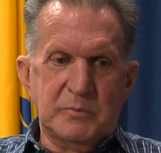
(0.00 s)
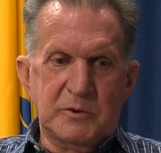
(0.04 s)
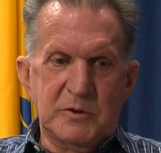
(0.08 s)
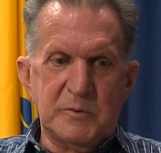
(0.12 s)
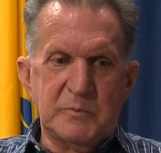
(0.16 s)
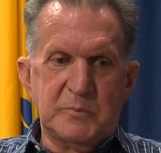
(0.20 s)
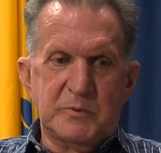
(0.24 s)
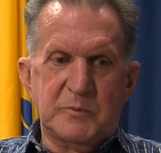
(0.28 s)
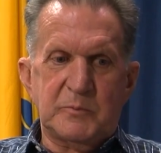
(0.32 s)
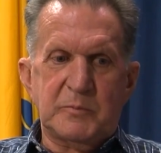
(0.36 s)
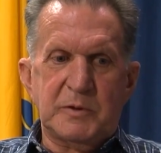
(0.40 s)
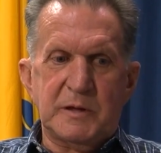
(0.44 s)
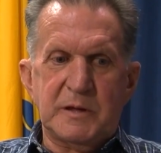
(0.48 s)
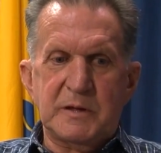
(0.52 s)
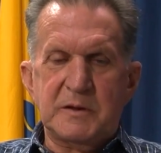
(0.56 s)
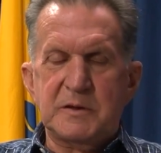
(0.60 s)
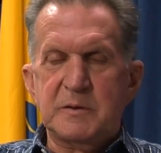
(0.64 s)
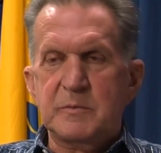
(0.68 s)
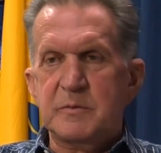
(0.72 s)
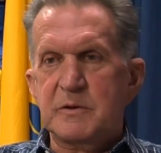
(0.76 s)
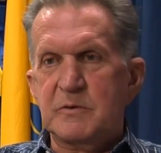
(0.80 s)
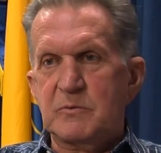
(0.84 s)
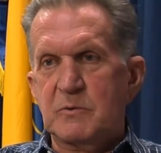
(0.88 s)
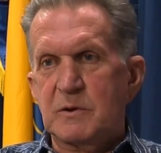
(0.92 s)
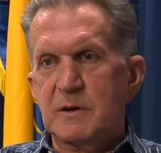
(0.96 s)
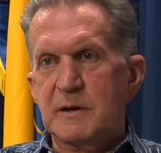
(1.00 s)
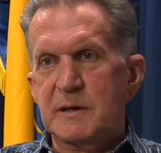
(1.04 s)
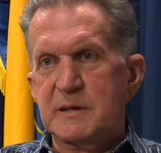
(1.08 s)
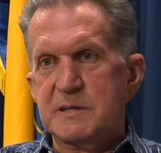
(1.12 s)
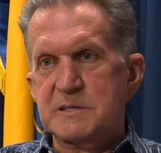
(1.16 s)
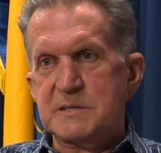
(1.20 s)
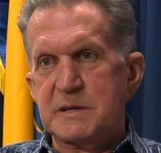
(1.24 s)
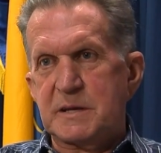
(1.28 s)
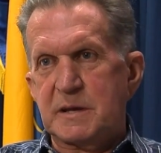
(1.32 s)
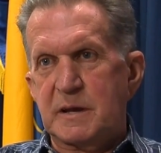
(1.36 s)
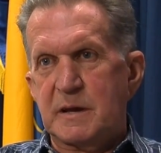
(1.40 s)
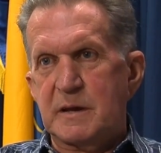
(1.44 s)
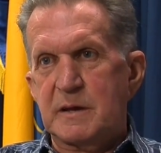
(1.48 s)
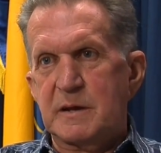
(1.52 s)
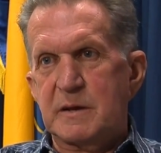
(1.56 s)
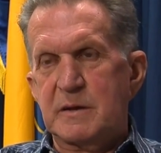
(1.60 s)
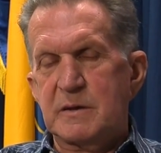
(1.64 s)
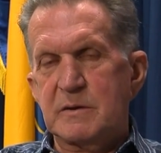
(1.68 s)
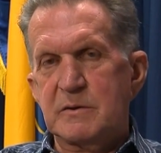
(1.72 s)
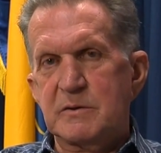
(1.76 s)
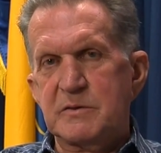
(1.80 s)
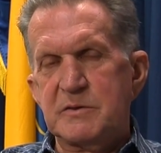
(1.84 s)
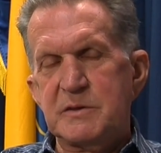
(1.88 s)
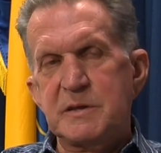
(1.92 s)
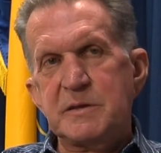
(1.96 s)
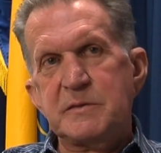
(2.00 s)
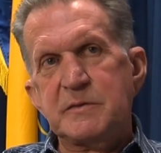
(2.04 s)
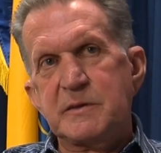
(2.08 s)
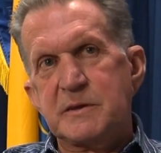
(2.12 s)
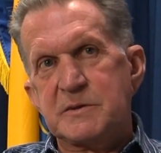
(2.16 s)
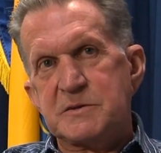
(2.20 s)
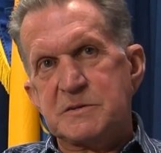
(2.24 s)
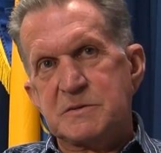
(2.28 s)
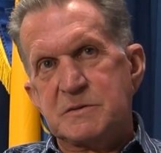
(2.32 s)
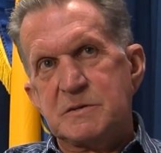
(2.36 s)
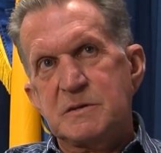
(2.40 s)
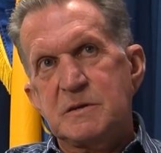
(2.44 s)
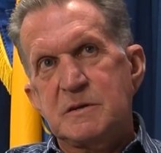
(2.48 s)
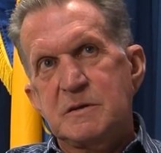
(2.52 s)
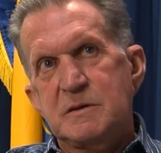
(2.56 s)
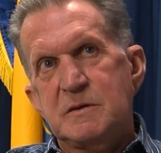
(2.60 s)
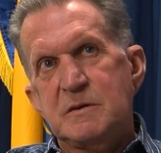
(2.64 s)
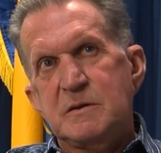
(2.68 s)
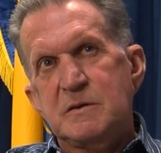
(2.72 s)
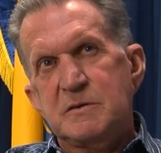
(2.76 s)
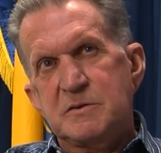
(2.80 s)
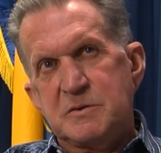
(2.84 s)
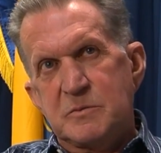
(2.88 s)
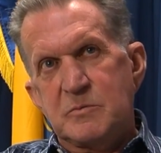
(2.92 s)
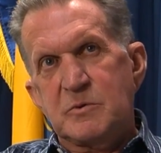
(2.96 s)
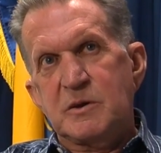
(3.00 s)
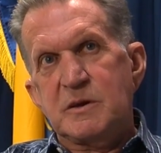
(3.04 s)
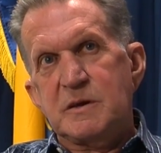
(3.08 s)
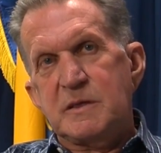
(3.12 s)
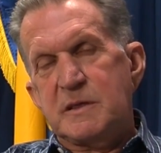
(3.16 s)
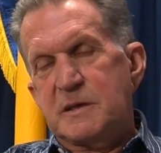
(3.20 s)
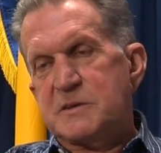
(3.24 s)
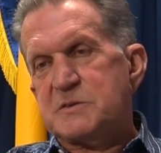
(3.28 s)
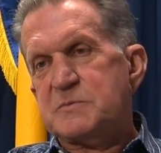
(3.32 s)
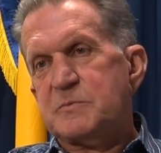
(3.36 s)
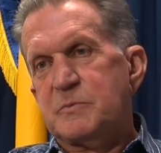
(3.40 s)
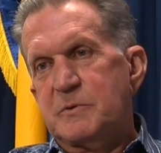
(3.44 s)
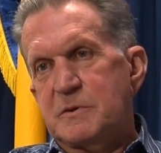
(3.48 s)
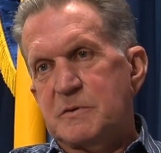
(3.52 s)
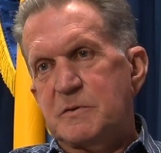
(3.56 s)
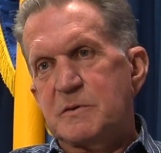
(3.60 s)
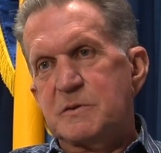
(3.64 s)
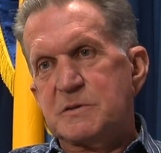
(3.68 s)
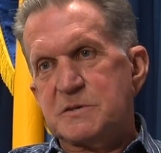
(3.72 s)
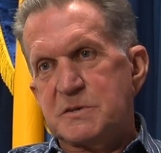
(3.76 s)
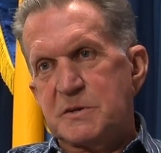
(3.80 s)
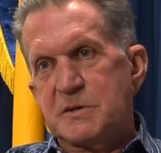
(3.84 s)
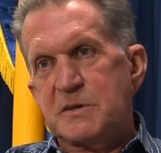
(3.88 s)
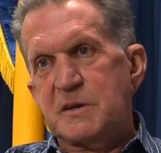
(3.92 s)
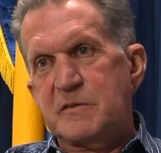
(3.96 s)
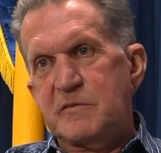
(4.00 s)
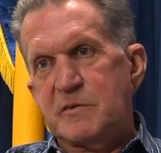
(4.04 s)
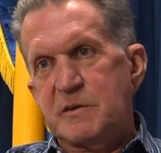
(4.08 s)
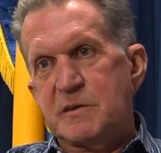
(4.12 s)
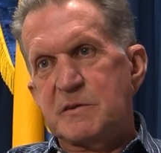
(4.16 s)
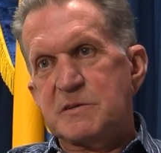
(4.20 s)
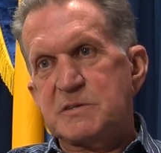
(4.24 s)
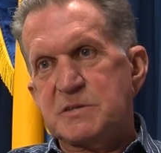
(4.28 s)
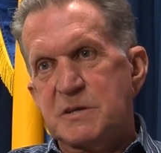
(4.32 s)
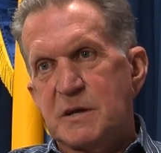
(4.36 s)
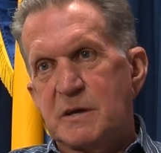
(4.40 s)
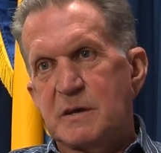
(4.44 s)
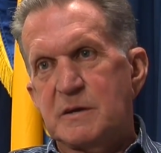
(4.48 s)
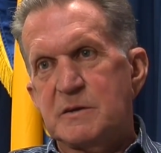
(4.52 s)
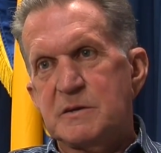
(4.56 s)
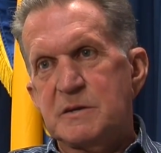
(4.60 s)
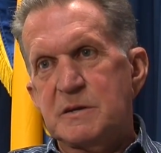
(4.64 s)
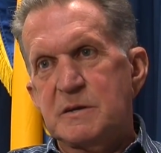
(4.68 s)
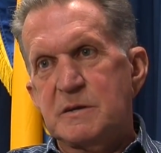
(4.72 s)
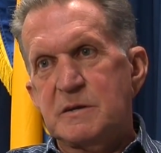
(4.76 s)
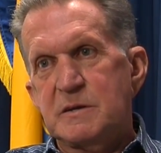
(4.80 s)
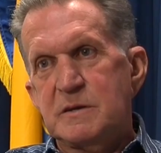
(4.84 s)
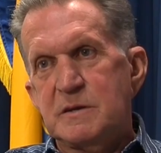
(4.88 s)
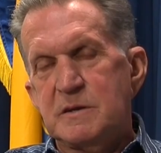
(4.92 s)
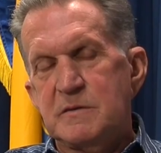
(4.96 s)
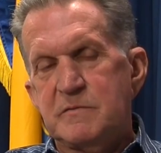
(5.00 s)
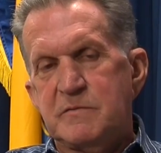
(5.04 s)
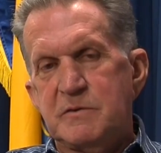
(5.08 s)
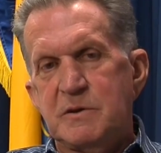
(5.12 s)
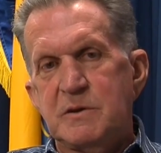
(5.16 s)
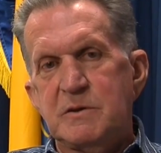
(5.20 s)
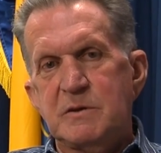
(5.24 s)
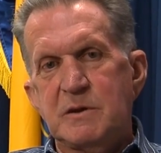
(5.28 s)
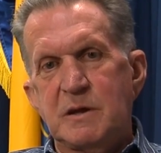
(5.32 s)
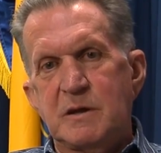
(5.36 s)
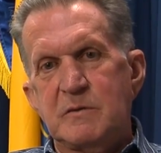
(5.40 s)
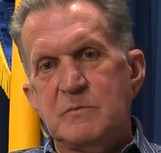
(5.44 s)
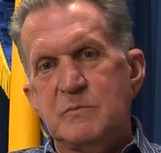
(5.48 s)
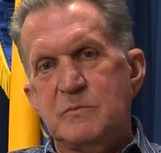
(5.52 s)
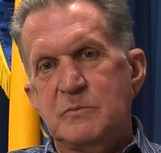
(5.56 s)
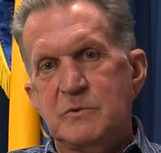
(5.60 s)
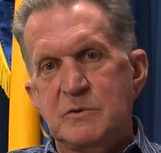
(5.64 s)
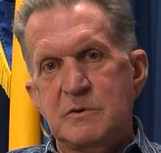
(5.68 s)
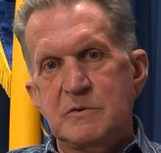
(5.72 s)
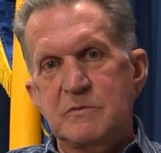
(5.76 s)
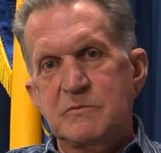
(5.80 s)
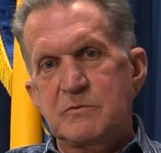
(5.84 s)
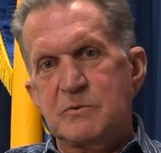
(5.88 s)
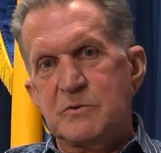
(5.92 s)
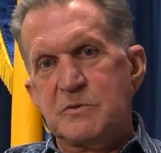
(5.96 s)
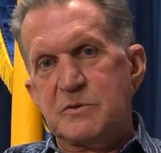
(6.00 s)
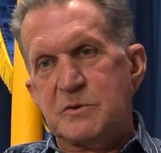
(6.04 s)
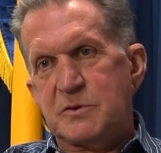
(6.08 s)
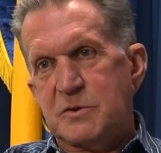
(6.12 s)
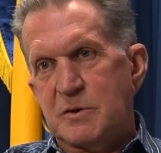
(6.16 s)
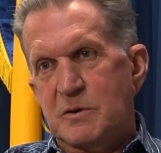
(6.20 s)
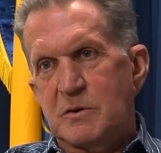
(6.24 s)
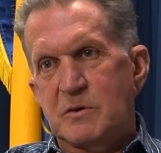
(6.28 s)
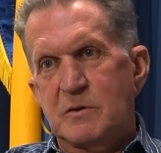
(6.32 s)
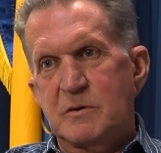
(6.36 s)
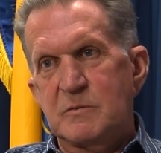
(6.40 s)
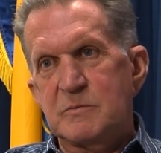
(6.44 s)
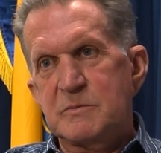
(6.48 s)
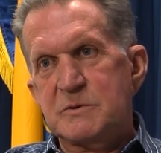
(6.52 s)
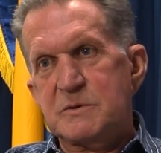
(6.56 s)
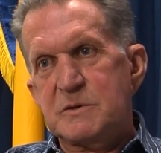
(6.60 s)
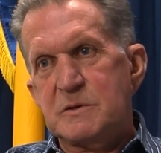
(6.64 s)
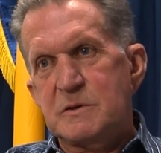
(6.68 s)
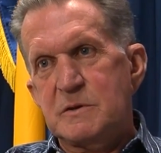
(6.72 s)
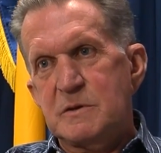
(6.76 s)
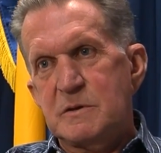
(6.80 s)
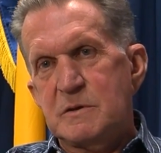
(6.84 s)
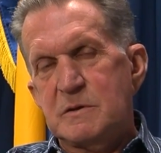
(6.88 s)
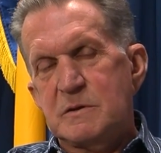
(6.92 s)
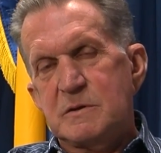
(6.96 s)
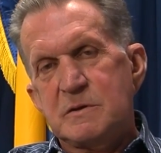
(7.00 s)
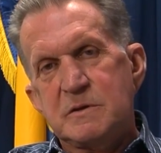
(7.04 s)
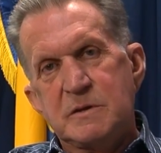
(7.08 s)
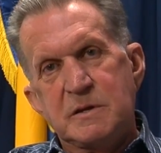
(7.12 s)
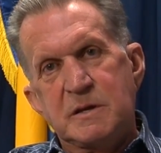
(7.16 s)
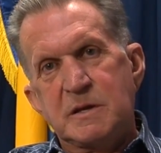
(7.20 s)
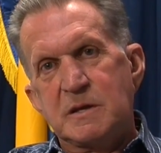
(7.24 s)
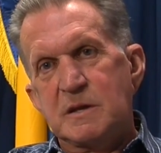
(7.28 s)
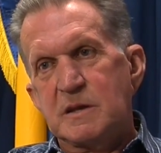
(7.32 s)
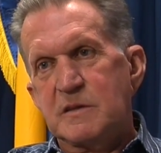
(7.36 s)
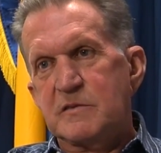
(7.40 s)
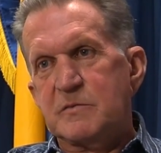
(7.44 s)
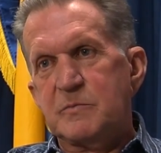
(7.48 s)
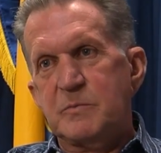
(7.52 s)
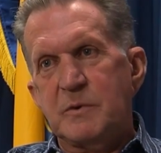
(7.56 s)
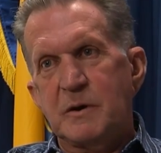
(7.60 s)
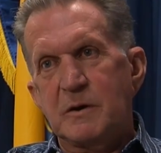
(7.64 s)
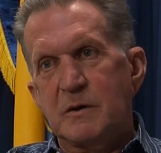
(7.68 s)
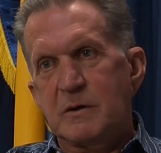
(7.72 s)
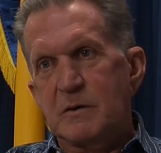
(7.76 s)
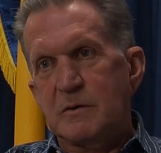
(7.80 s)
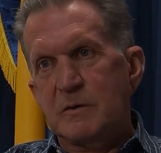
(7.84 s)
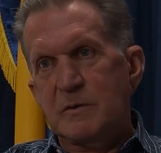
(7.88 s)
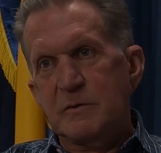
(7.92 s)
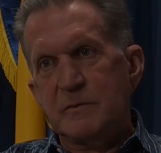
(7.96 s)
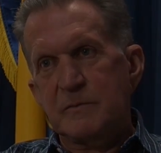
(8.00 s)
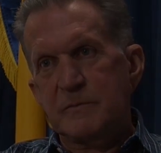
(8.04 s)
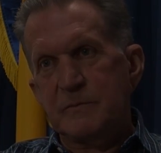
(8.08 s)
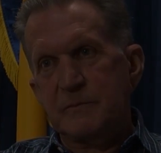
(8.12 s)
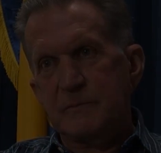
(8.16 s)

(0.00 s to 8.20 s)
be prepared to be well educated, and I think to me that's been the significant change. If you don't move with the times, you get left behind.